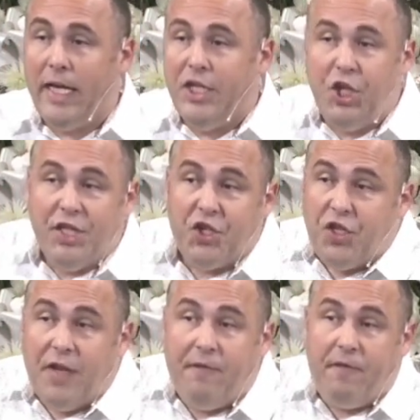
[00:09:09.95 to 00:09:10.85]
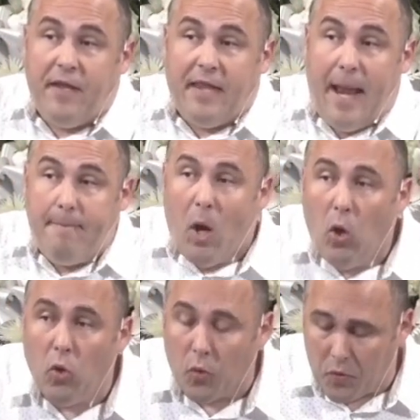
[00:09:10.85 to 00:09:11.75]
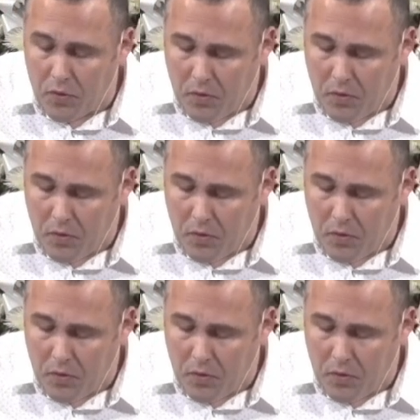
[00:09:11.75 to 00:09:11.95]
and Jesus didn't fit that mold.